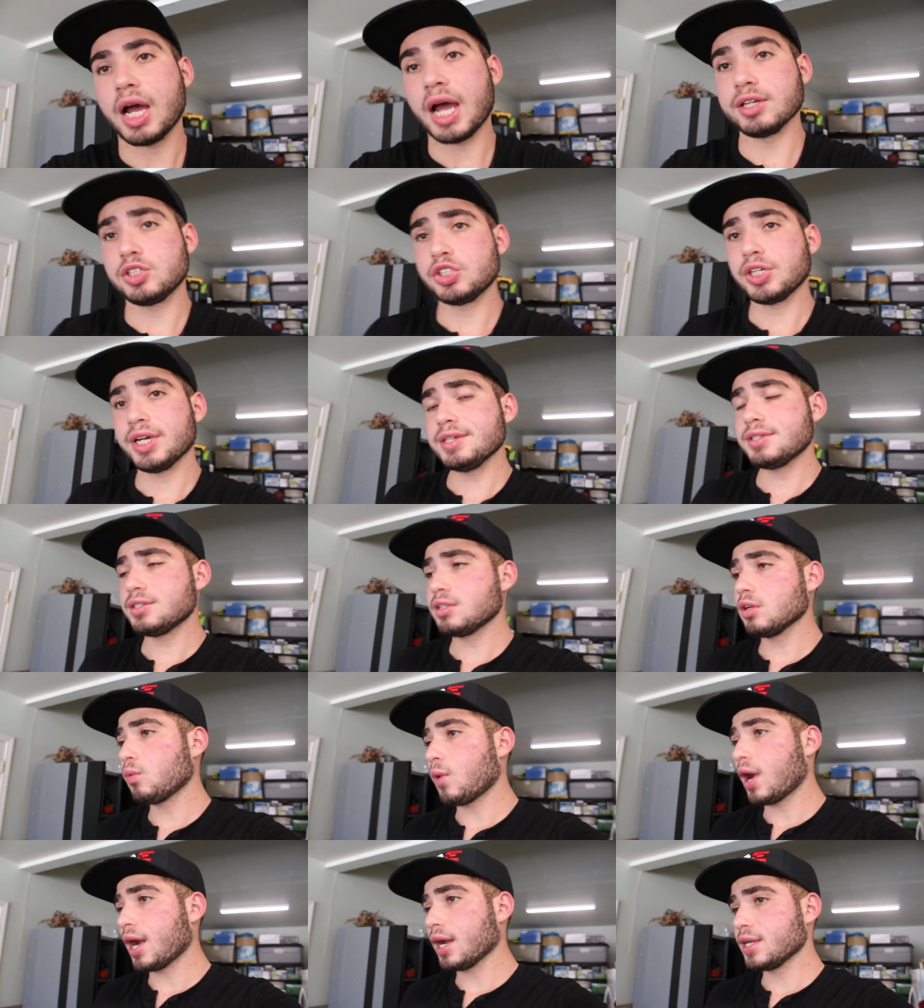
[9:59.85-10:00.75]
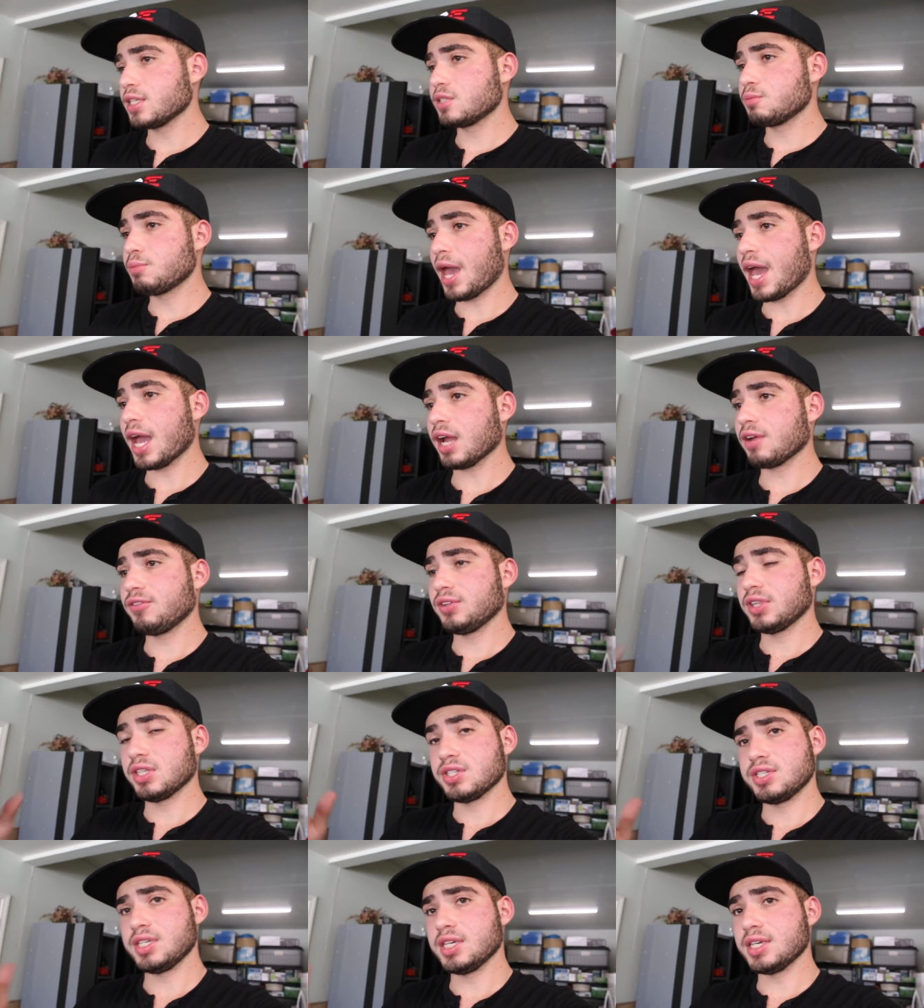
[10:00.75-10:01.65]
I traced the wires back
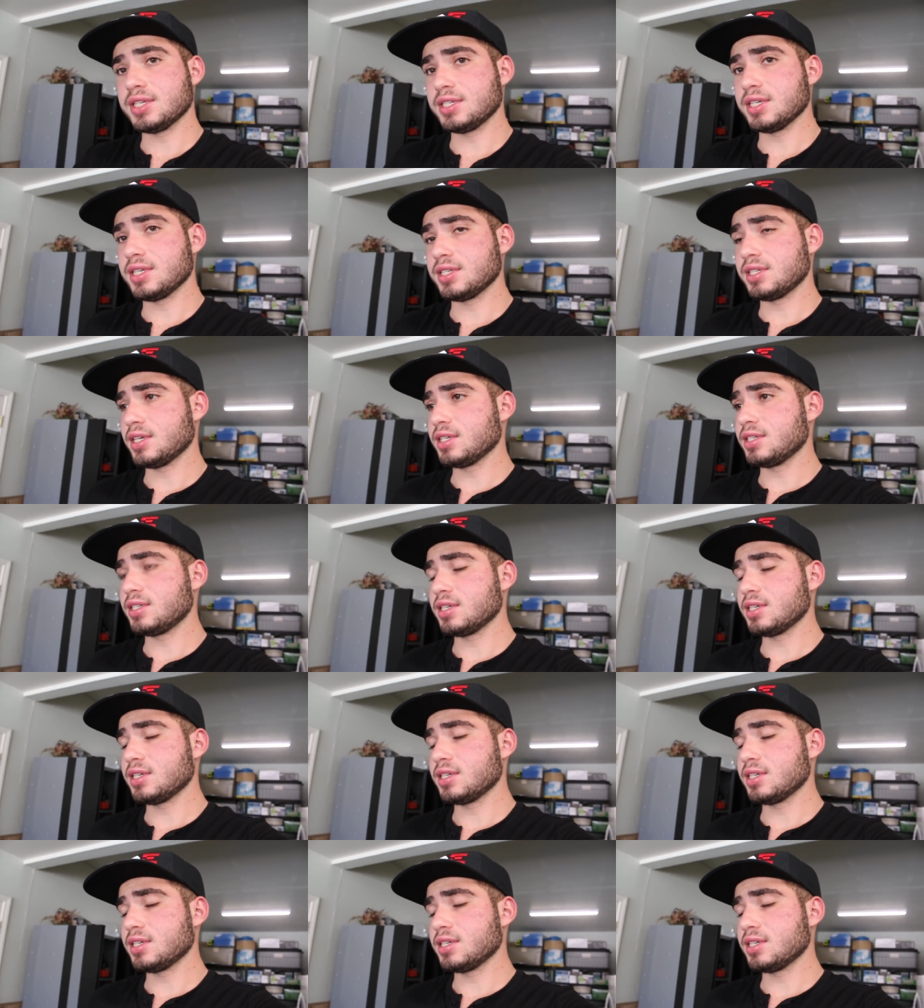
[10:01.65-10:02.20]
for the CCC